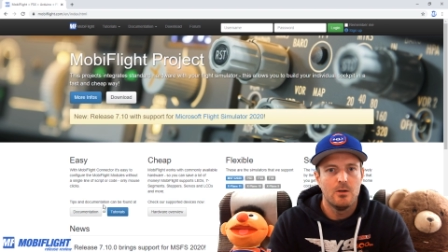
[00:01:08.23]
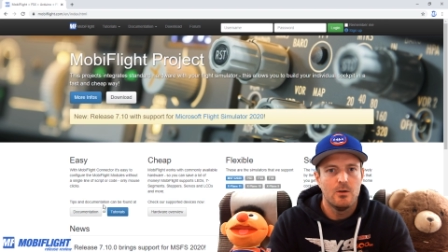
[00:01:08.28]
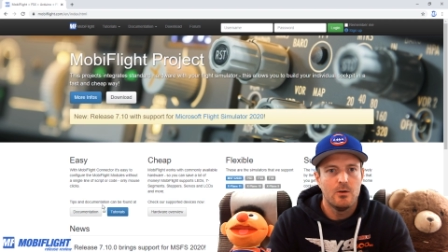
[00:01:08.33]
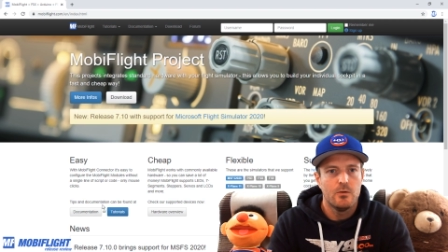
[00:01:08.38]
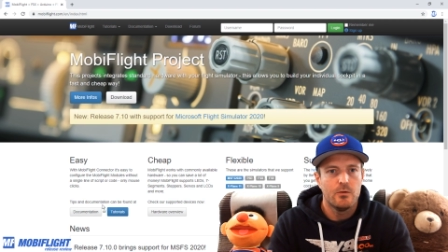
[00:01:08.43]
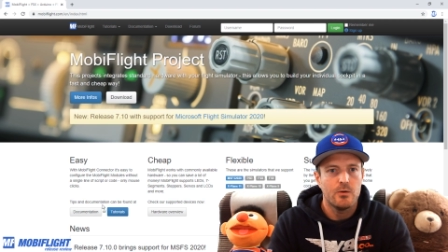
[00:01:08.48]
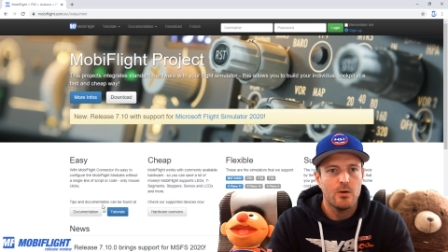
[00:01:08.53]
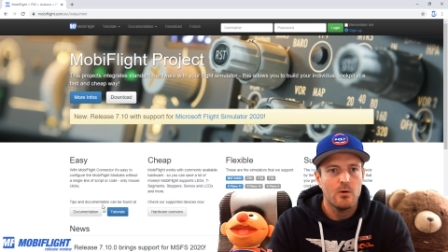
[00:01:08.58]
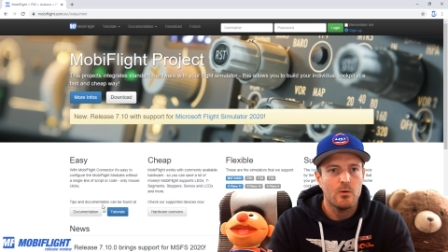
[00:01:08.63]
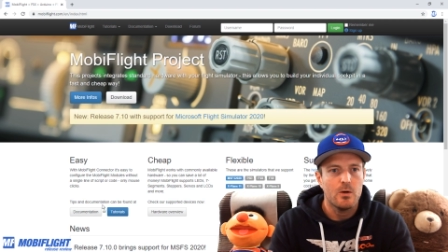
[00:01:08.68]

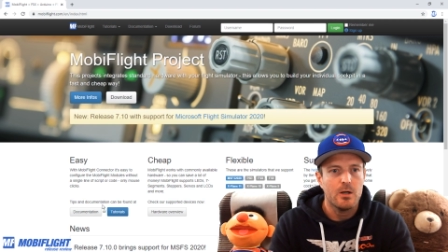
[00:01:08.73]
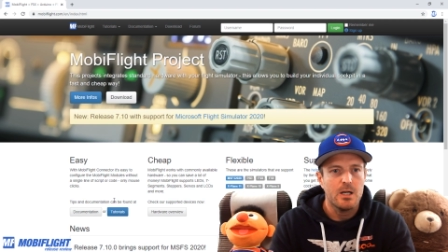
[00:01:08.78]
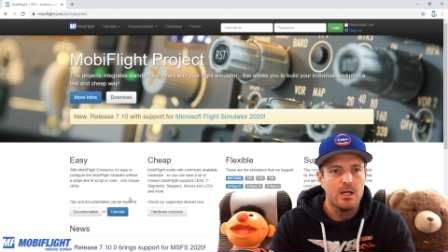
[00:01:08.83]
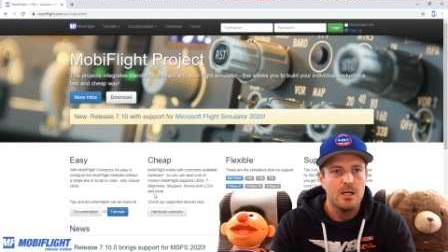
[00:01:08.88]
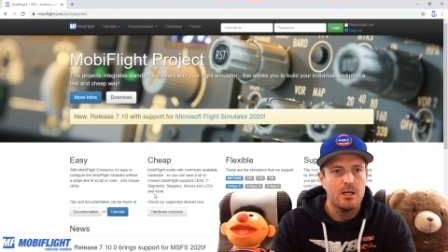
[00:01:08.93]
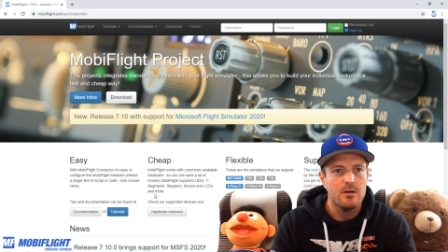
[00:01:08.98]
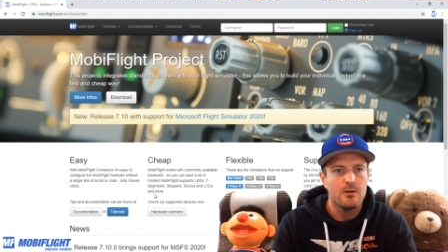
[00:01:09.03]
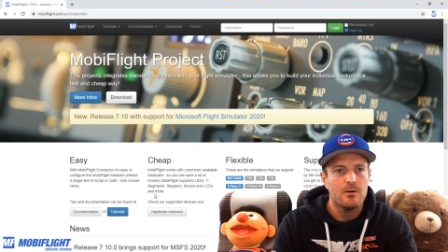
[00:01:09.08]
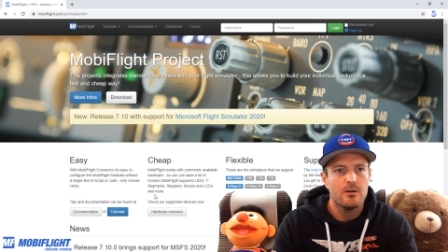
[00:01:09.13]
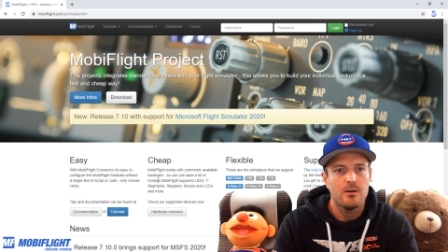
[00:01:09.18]
So
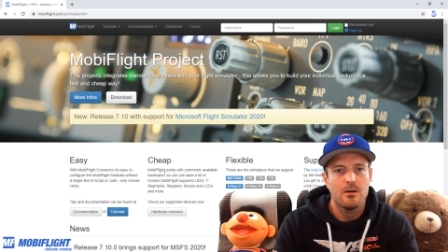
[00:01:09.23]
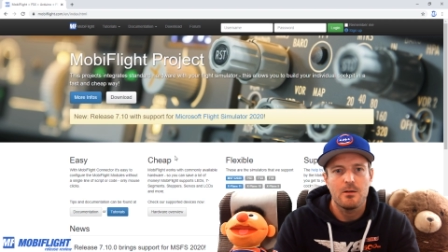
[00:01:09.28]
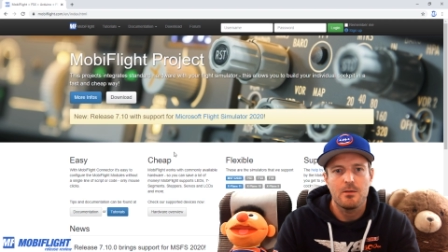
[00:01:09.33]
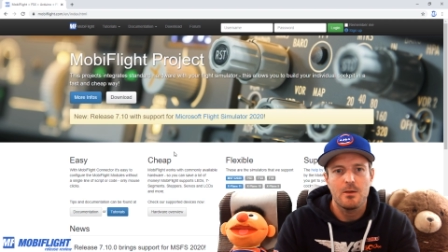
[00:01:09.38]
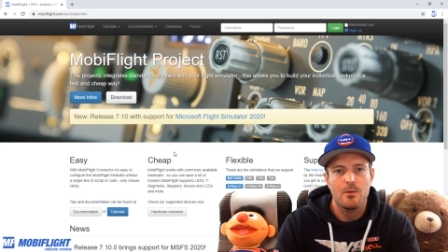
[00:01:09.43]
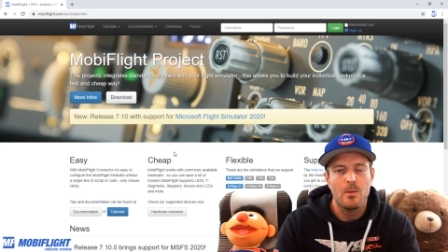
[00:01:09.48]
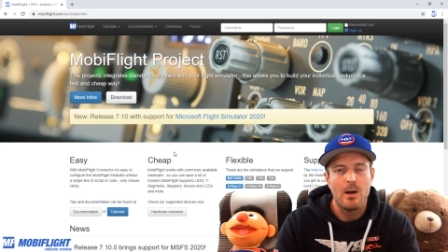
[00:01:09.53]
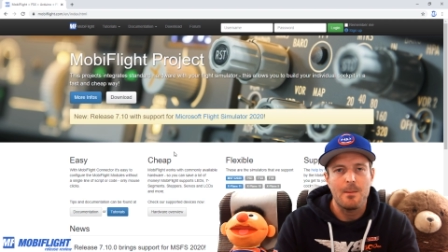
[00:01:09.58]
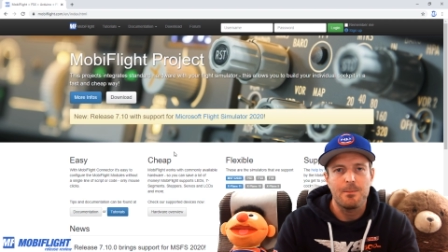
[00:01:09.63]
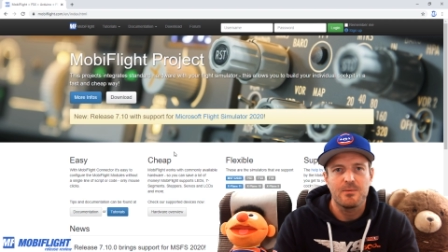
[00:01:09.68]
here, the
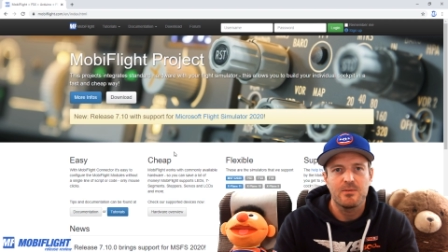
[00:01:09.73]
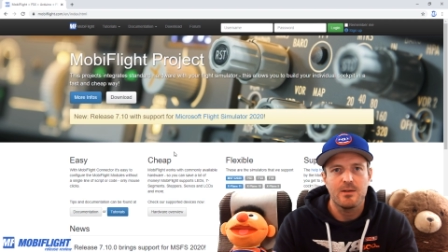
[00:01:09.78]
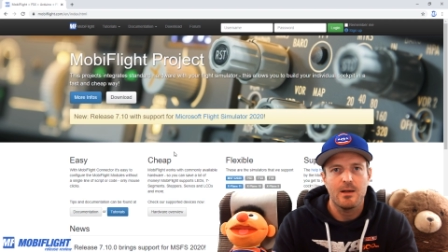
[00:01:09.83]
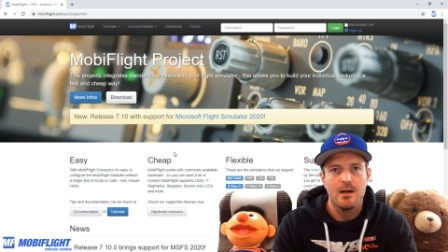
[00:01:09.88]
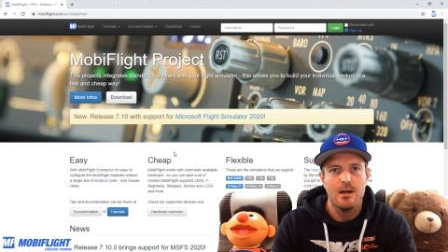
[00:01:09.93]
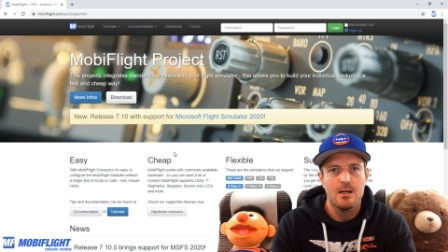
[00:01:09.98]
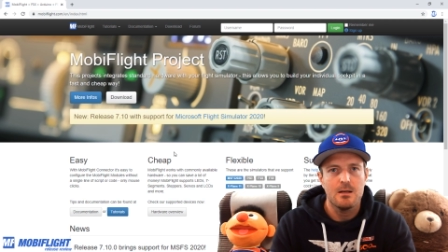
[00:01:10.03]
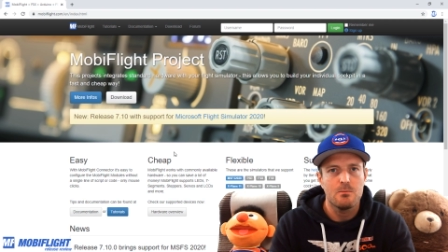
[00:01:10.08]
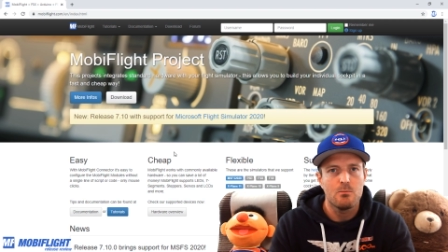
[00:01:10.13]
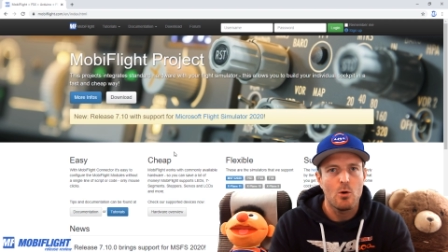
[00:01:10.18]

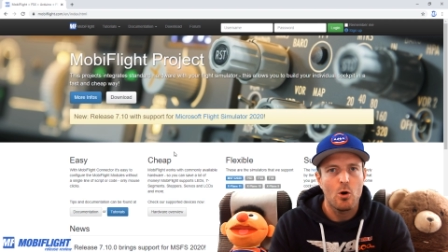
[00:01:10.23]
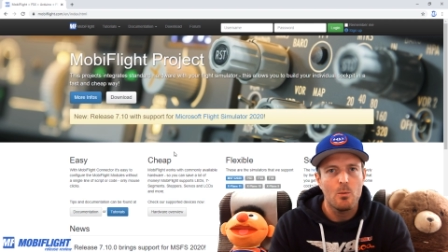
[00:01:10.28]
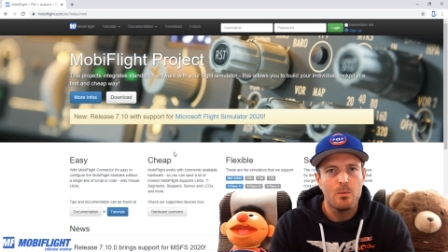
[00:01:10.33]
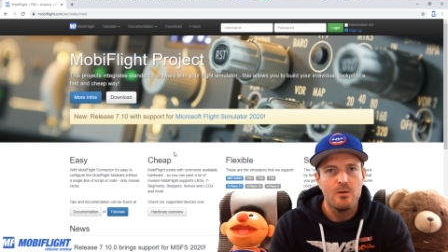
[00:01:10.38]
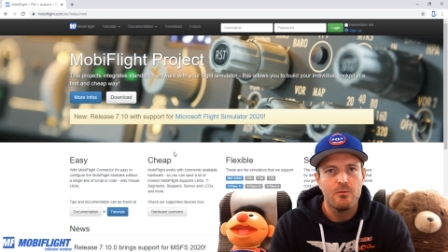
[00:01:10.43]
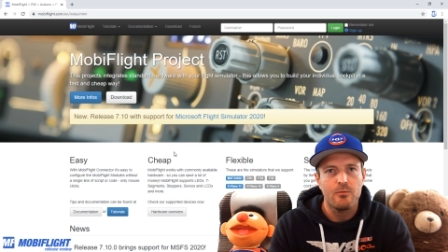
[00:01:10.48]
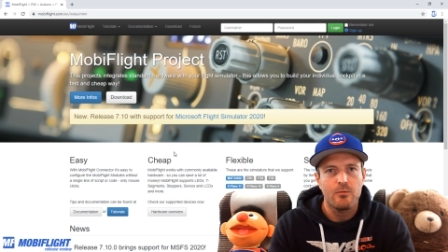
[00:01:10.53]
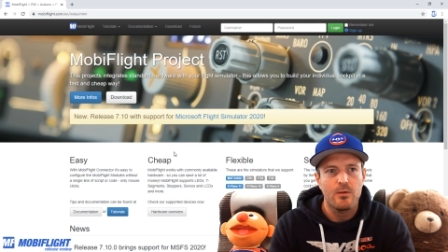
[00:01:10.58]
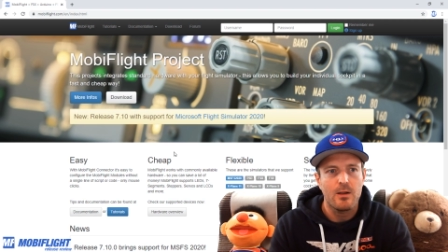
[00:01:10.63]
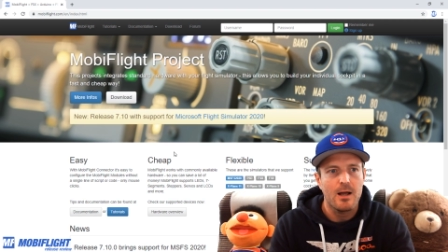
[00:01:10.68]
website
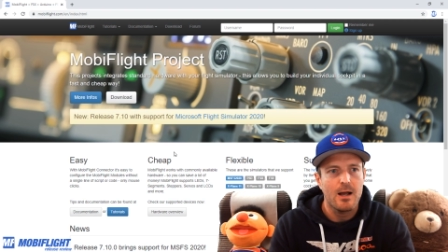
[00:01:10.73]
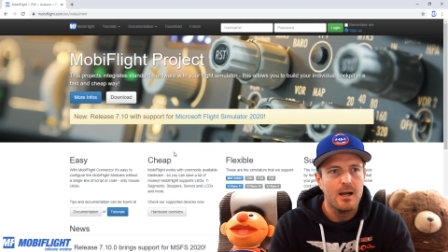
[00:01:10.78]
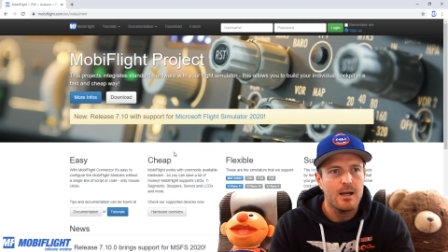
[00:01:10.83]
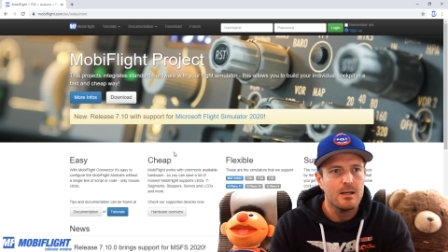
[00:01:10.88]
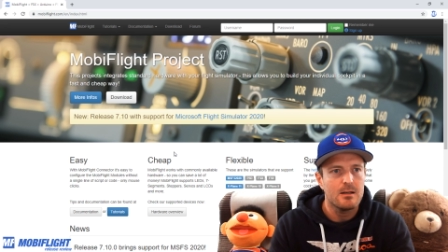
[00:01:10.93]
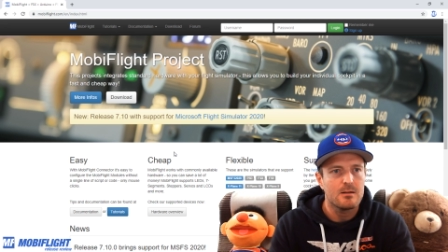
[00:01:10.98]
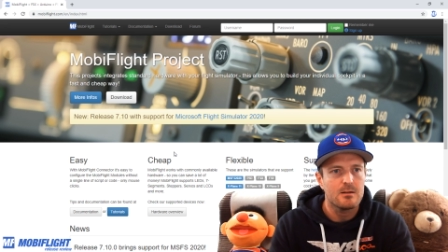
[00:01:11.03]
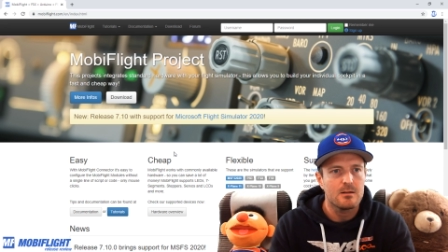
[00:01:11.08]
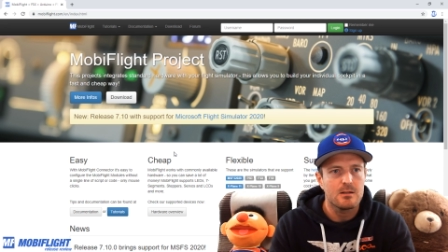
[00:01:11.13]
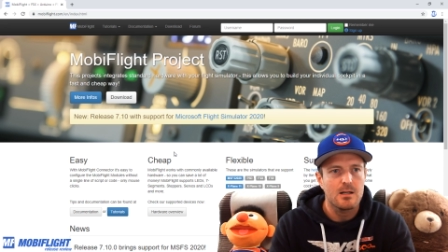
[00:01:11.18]

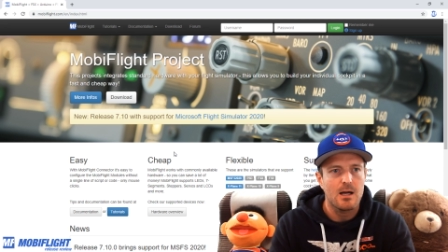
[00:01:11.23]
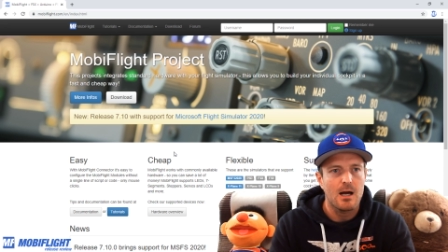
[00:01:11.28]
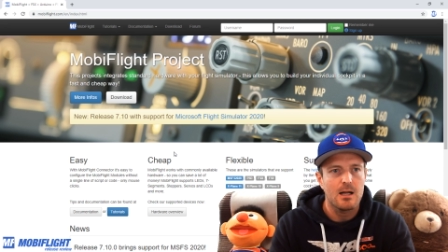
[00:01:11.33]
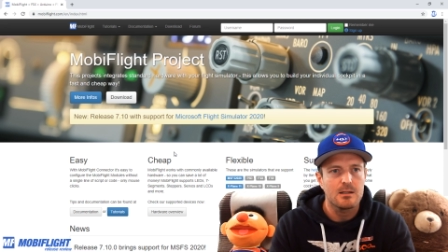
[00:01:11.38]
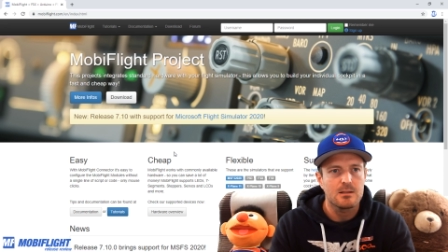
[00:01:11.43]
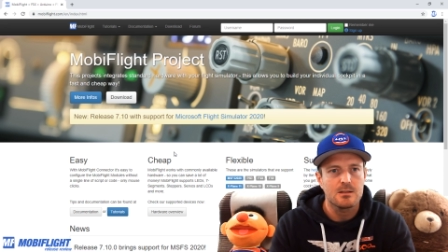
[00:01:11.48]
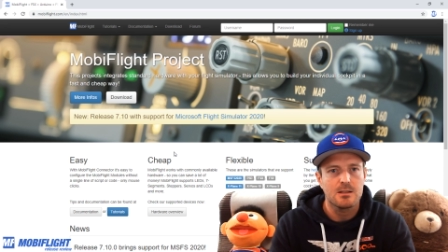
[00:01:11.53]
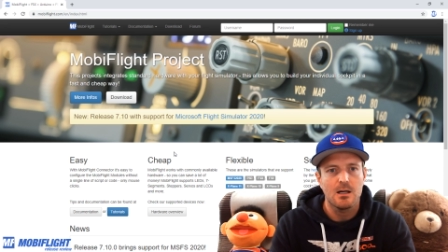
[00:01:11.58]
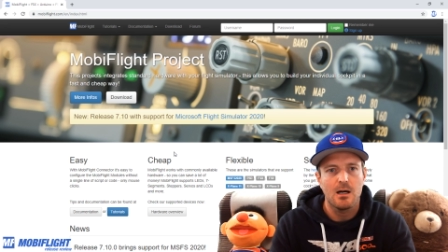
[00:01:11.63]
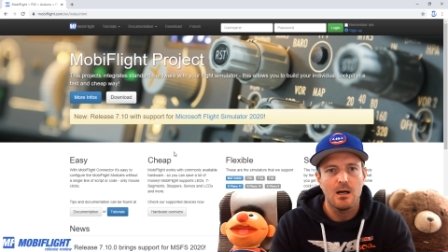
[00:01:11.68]

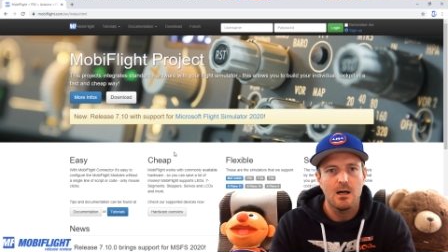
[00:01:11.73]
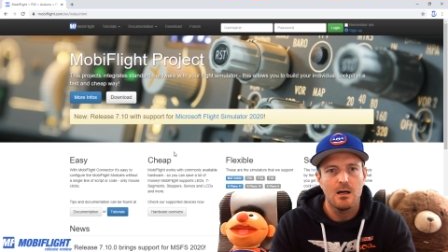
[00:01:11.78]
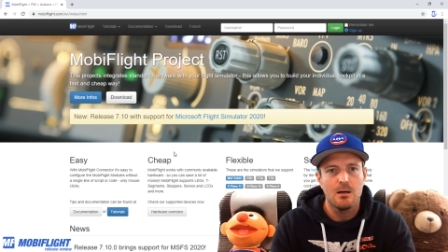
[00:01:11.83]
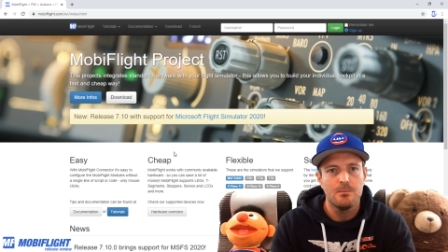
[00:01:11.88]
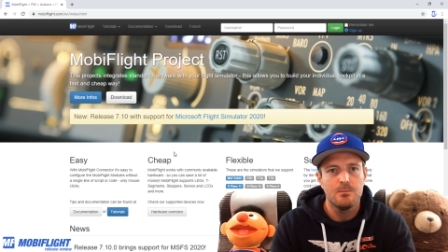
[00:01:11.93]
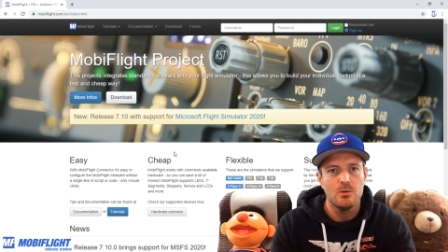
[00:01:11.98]
mobiflight.com,